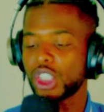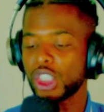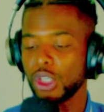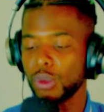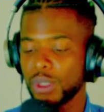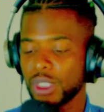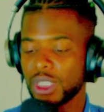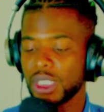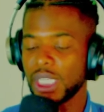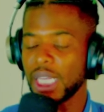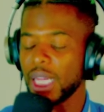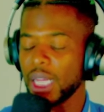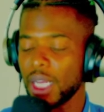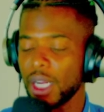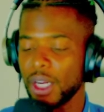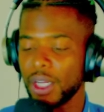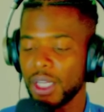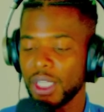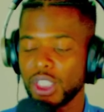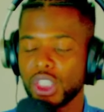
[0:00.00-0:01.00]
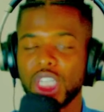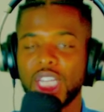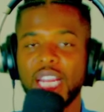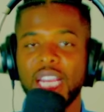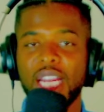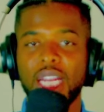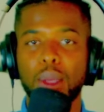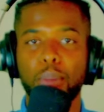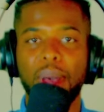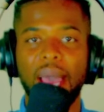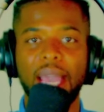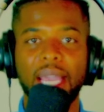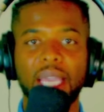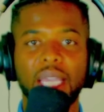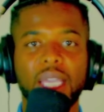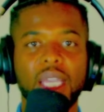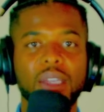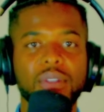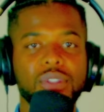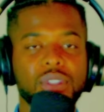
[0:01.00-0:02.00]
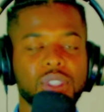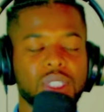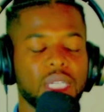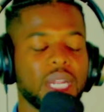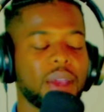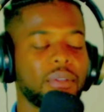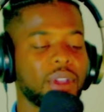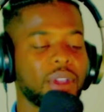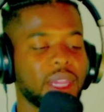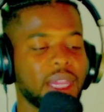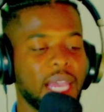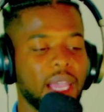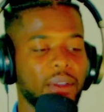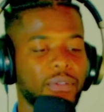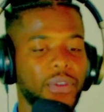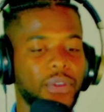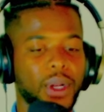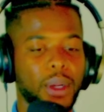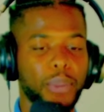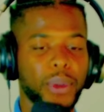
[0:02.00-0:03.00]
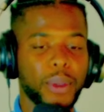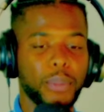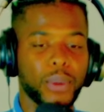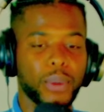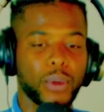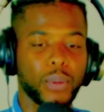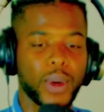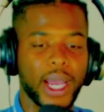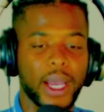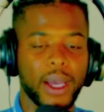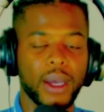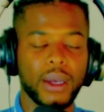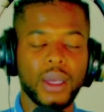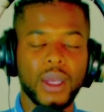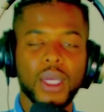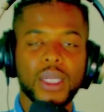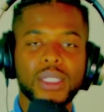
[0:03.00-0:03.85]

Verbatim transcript: was telling her that she needed to buy gifts and everything for the people around